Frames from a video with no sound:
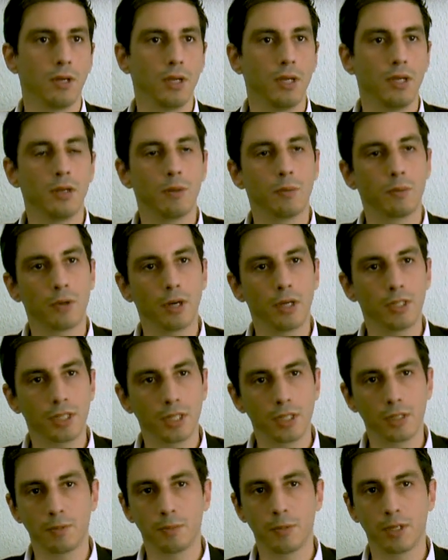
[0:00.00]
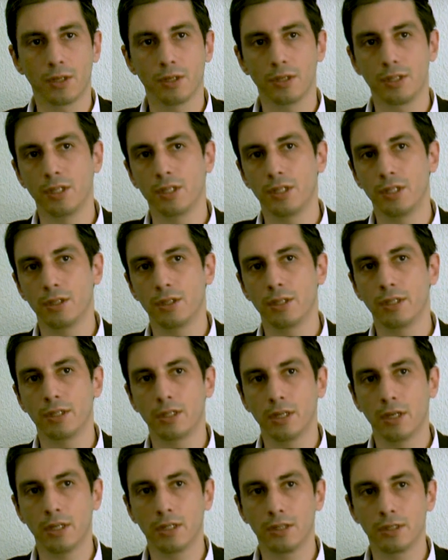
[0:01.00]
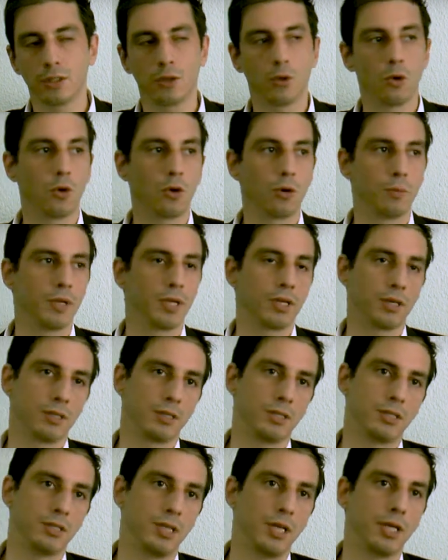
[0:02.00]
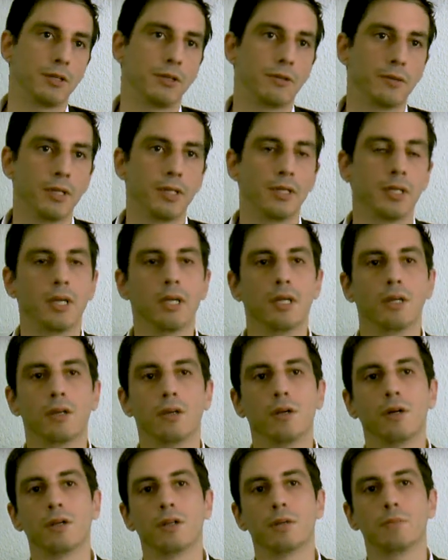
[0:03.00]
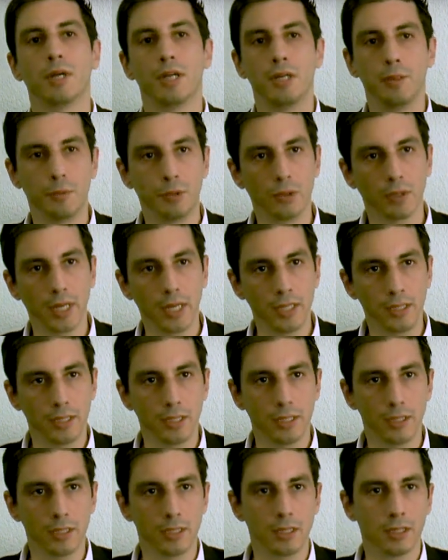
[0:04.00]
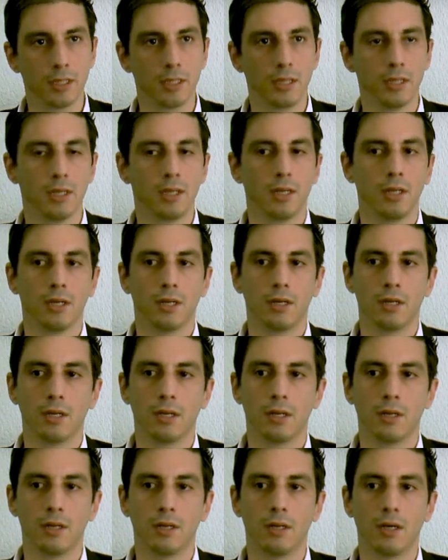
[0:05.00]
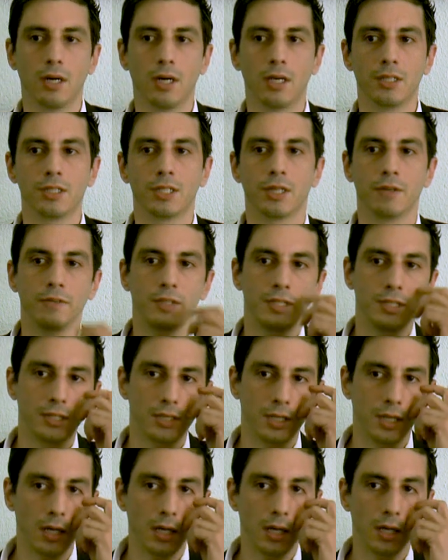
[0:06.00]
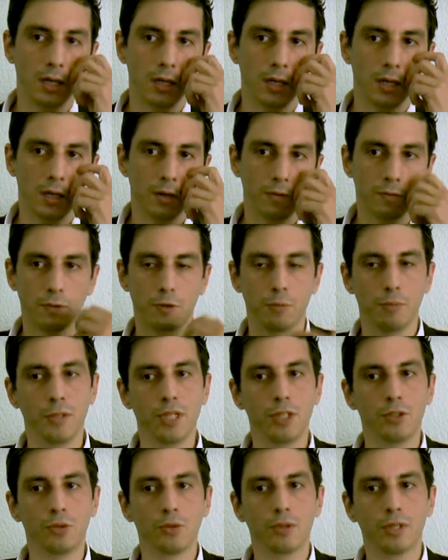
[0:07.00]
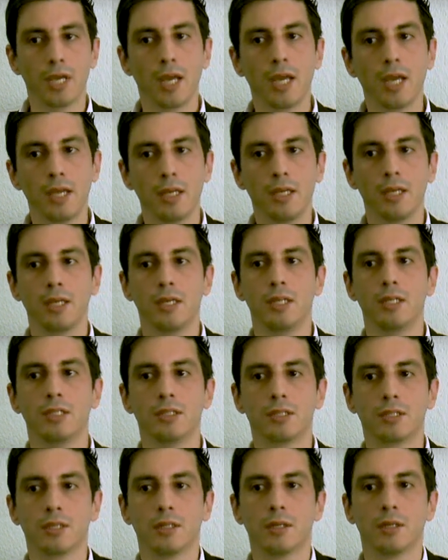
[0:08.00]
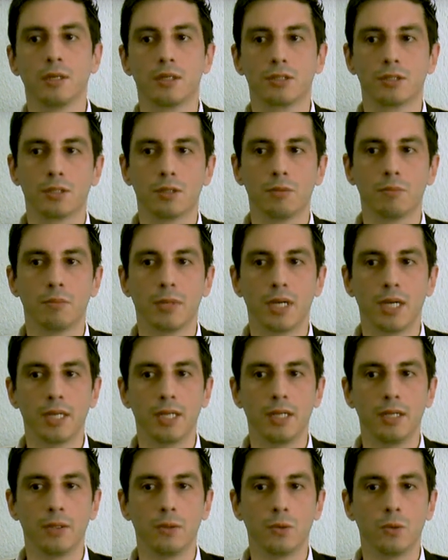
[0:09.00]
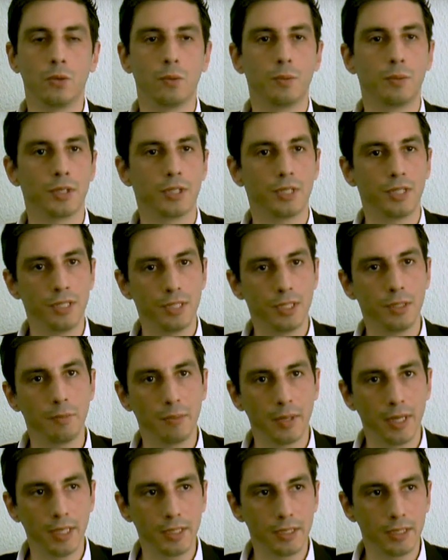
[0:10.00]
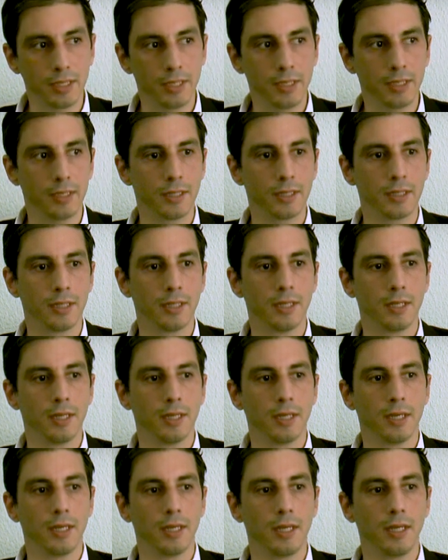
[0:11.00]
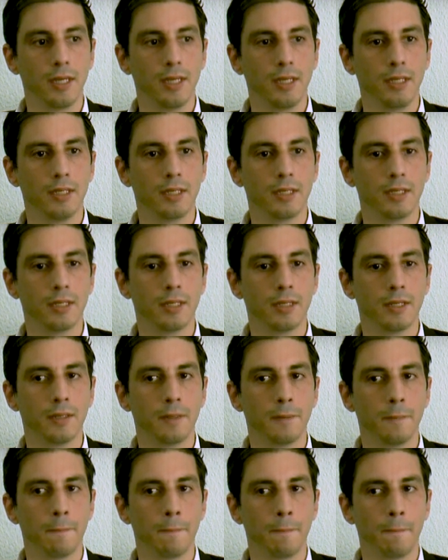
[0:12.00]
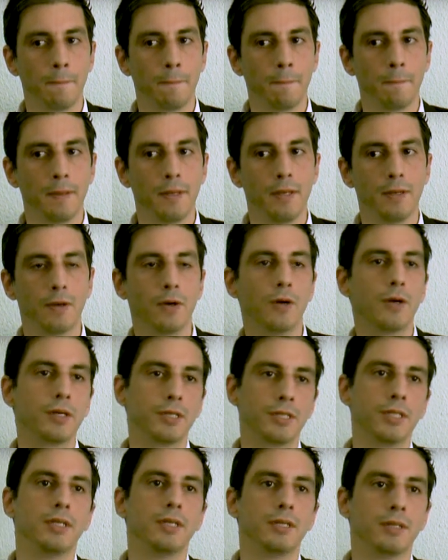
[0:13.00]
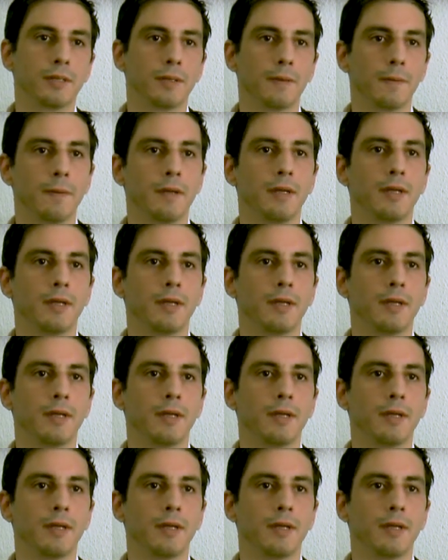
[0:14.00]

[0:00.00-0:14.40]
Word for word: in a project because he dearly does or because he's ignorant and got manipulated. Uh, a chavista for me today is uh, somebody who participated in, uh, in hurting